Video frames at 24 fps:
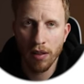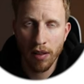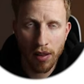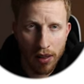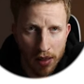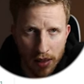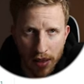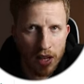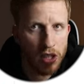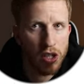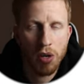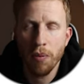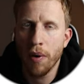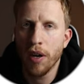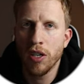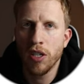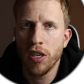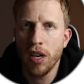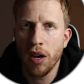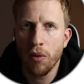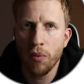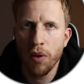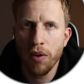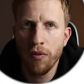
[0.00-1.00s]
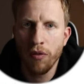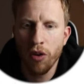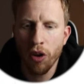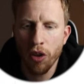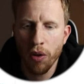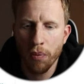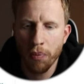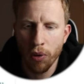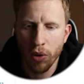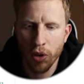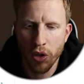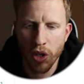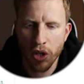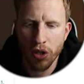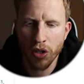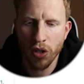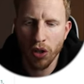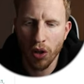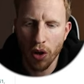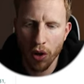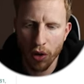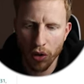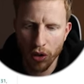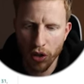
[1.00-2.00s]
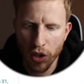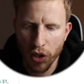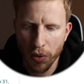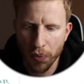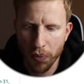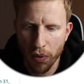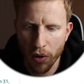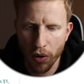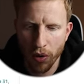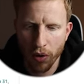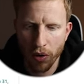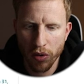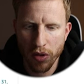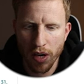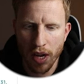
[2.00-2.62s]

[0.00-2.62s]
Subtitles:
let's imagine that we've got the budget to launch this product